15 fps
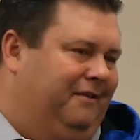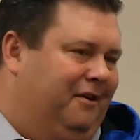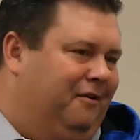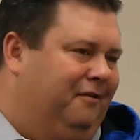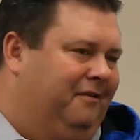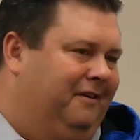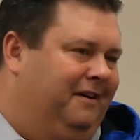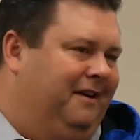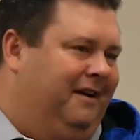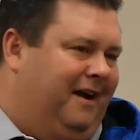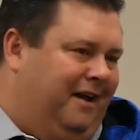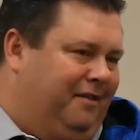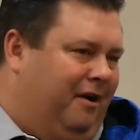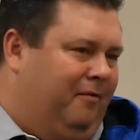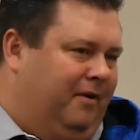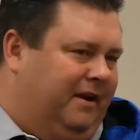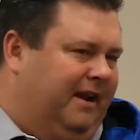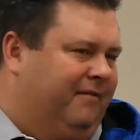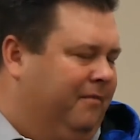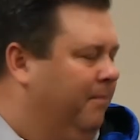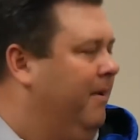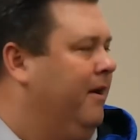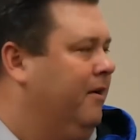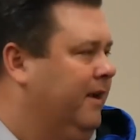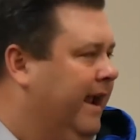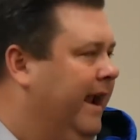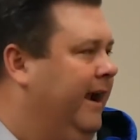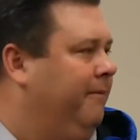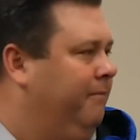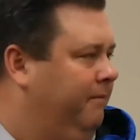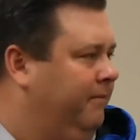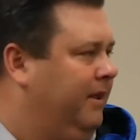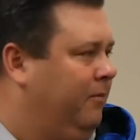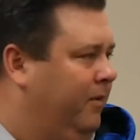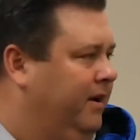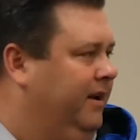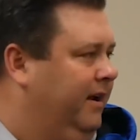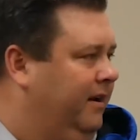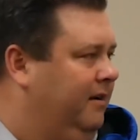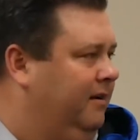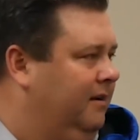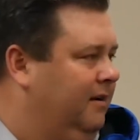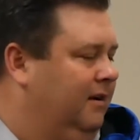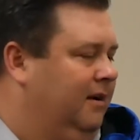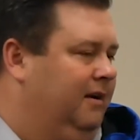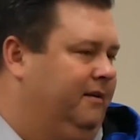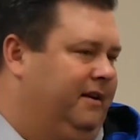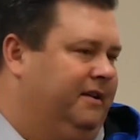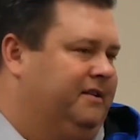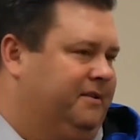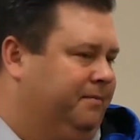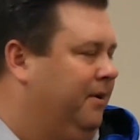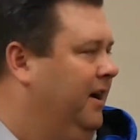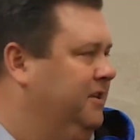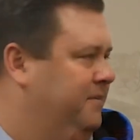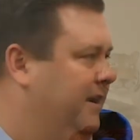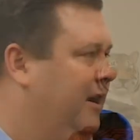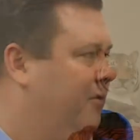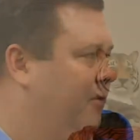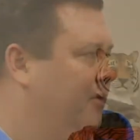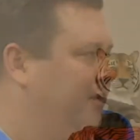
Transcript: though I thought we'd give them a better game than we did, didn't surprise me how well